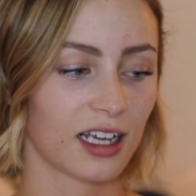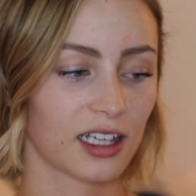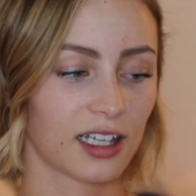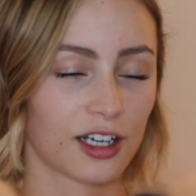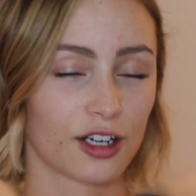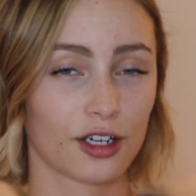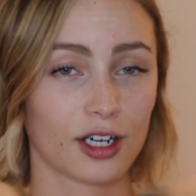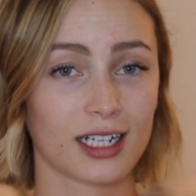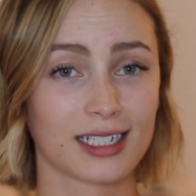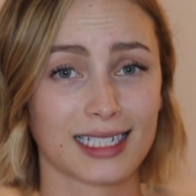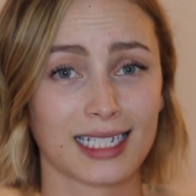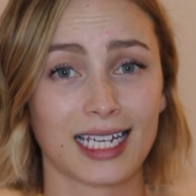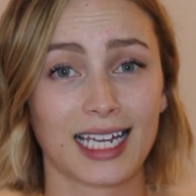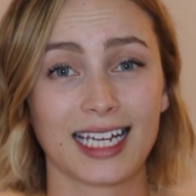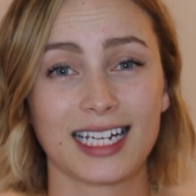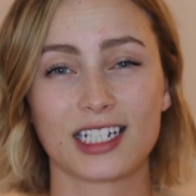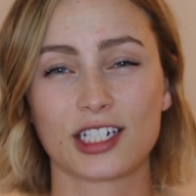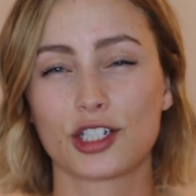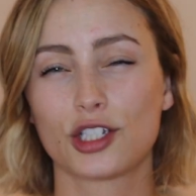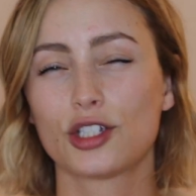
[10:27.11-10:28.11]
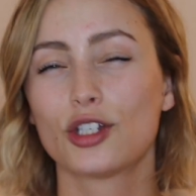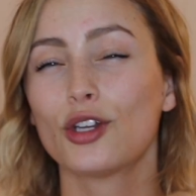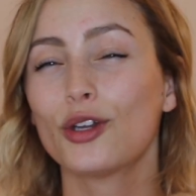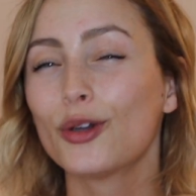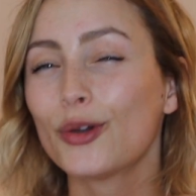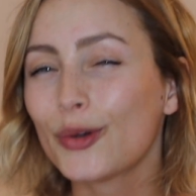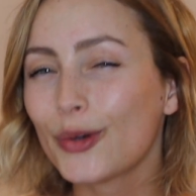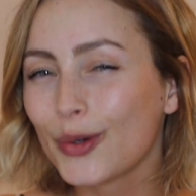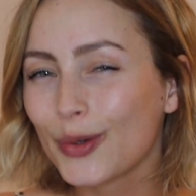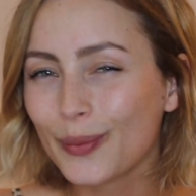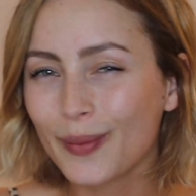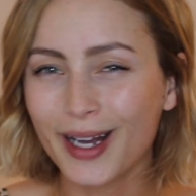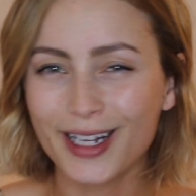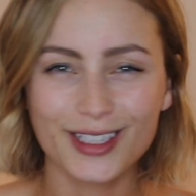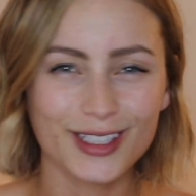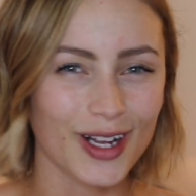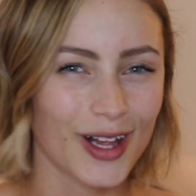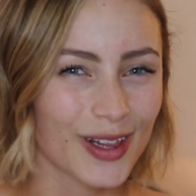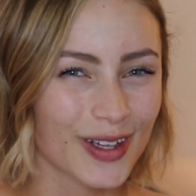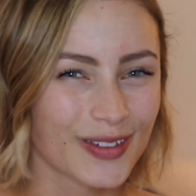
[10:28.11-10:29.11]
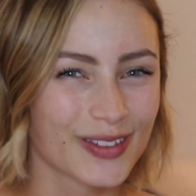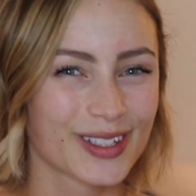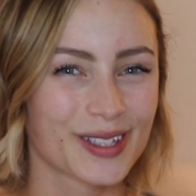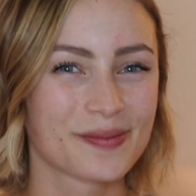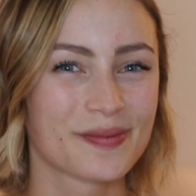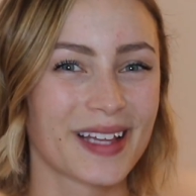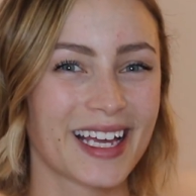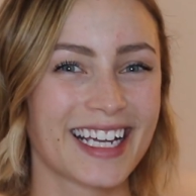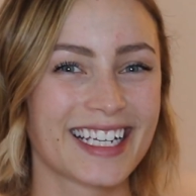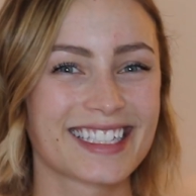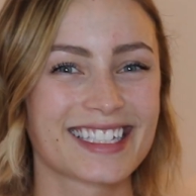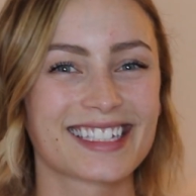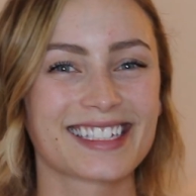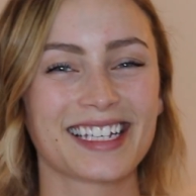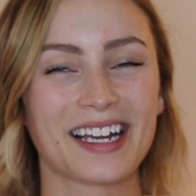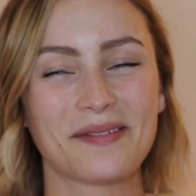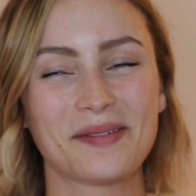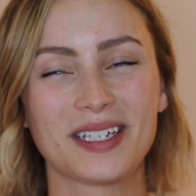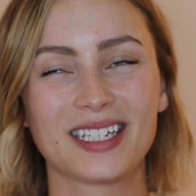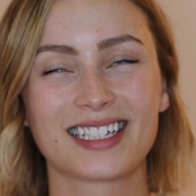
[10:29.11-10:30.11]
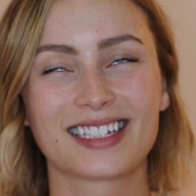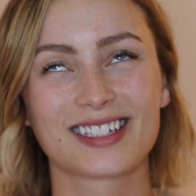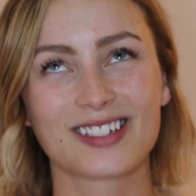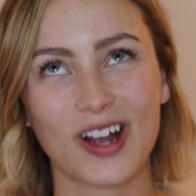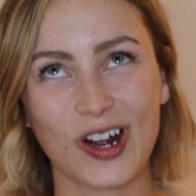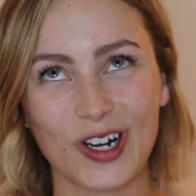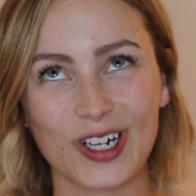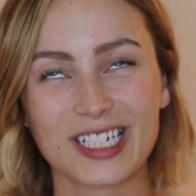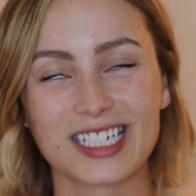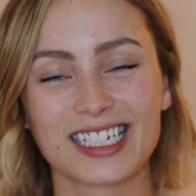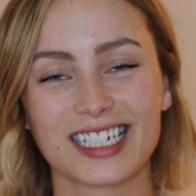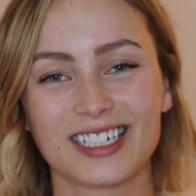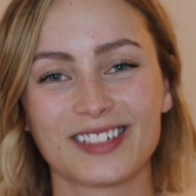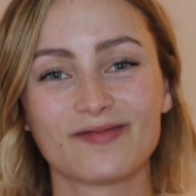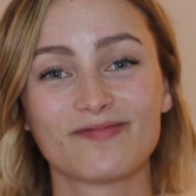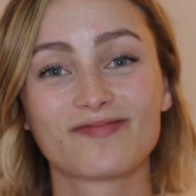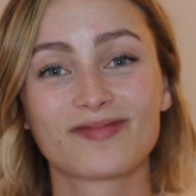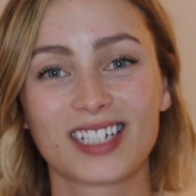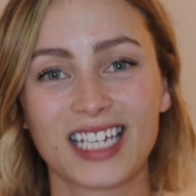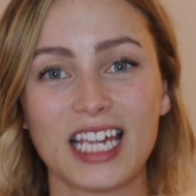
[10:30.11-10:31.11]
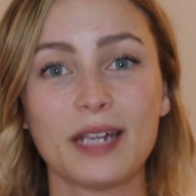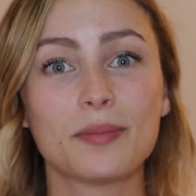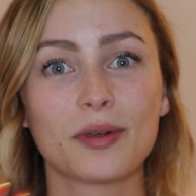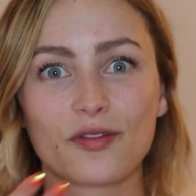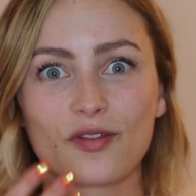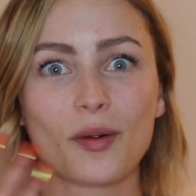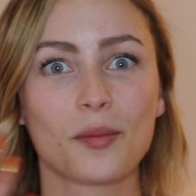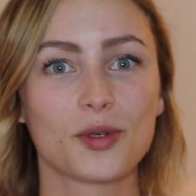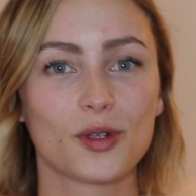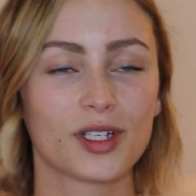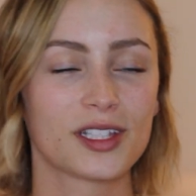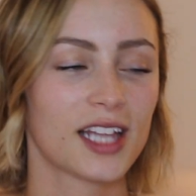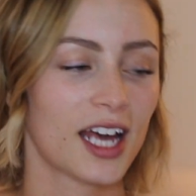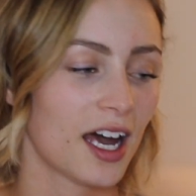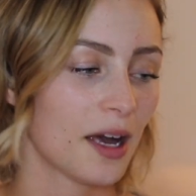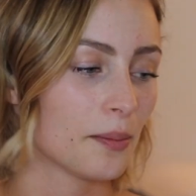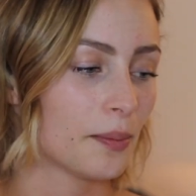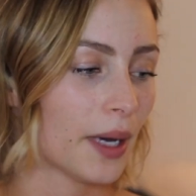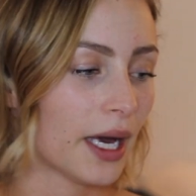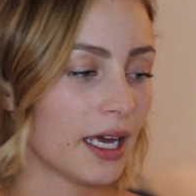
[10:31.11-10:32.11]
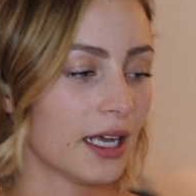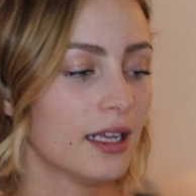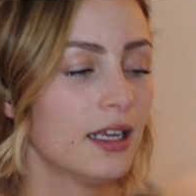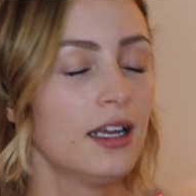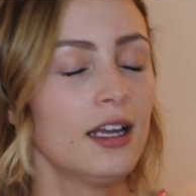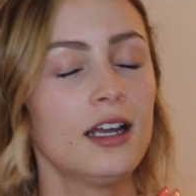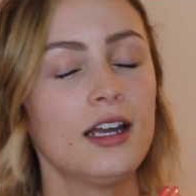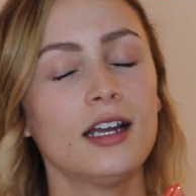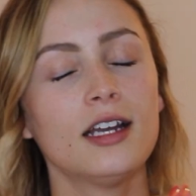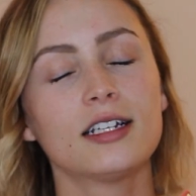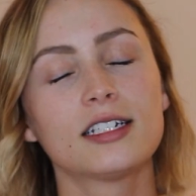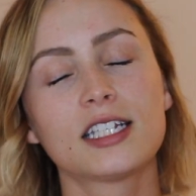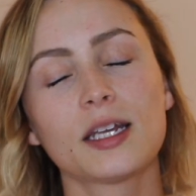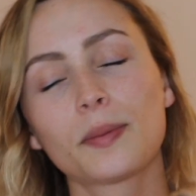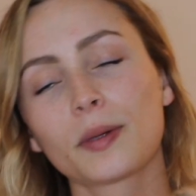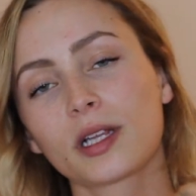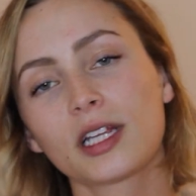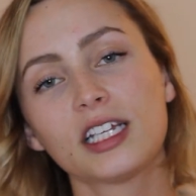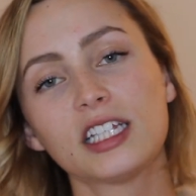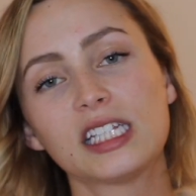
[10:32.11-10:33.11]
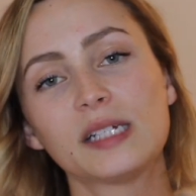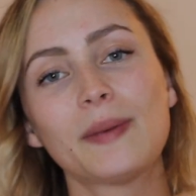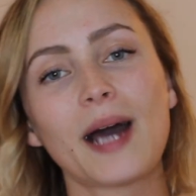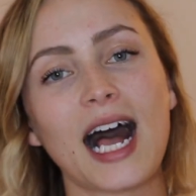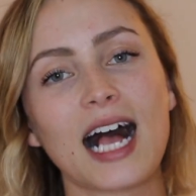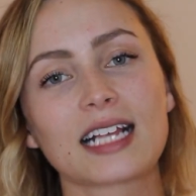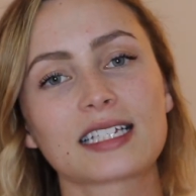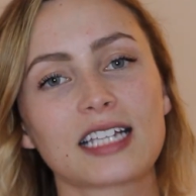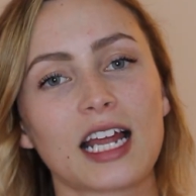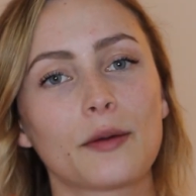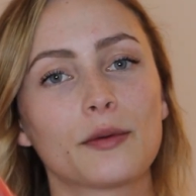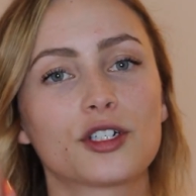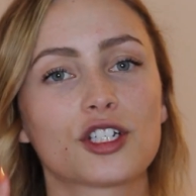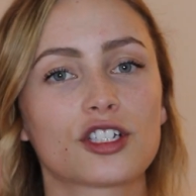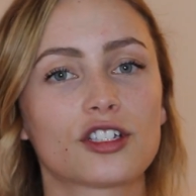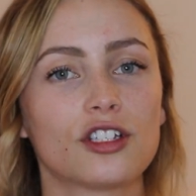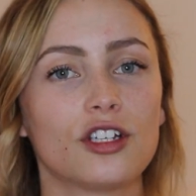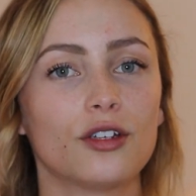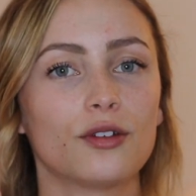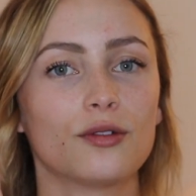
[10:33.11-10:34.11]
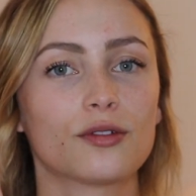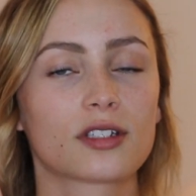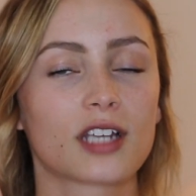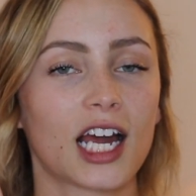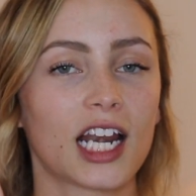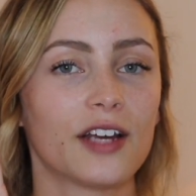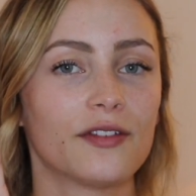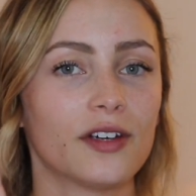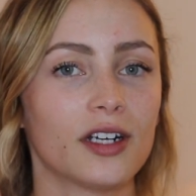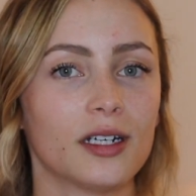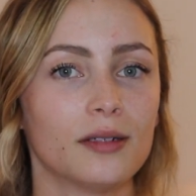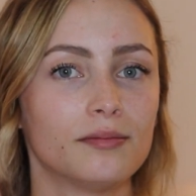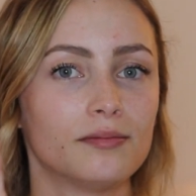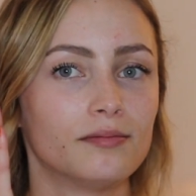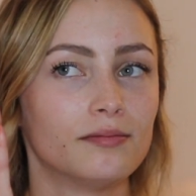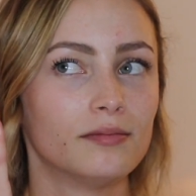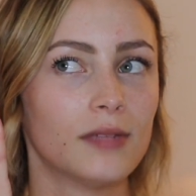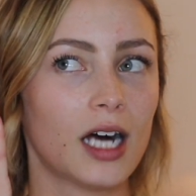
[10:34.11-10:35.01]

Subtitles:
Glitter doesn't get too much all over the place. I mean, it's hard to keep it from doing that, but typically in the past I would just use kind of a